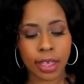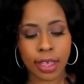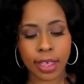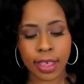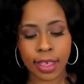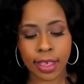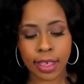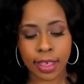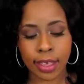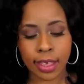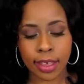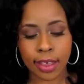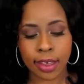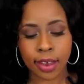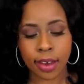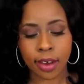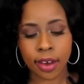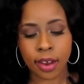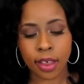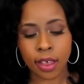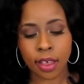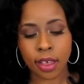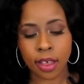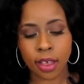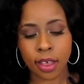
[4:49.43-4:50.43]

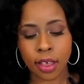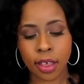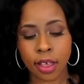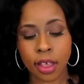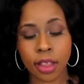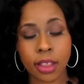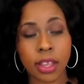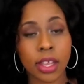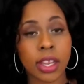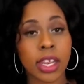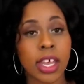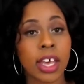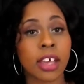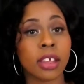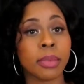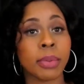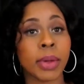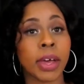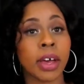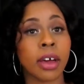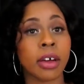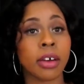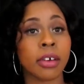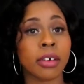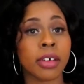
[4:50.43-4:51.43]
And the next
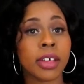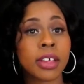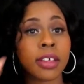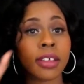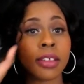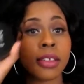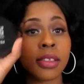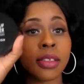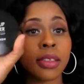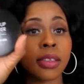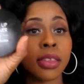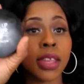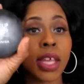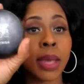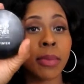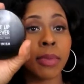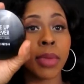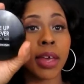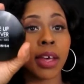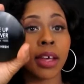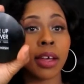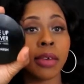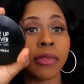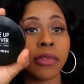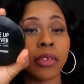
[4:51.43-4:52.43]
powder is the
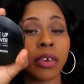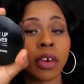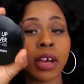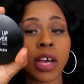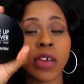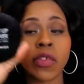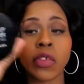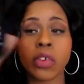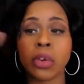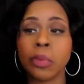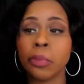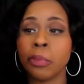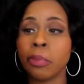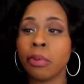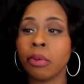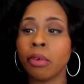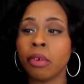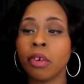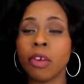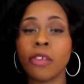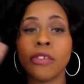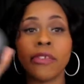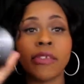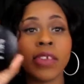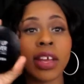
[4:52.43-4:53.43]
Makeup Forever
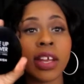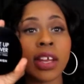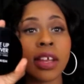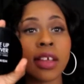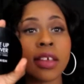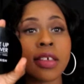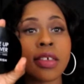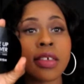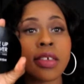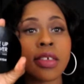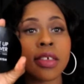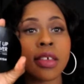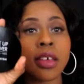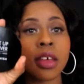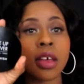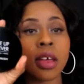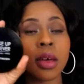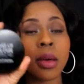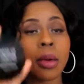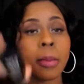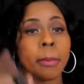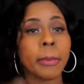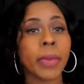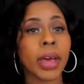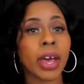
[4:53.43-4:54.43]
Pro Finish
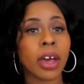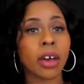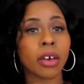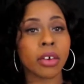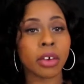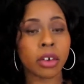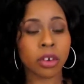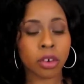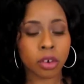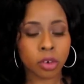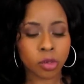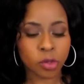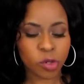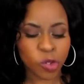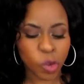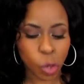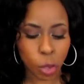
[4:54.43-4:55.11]
powder.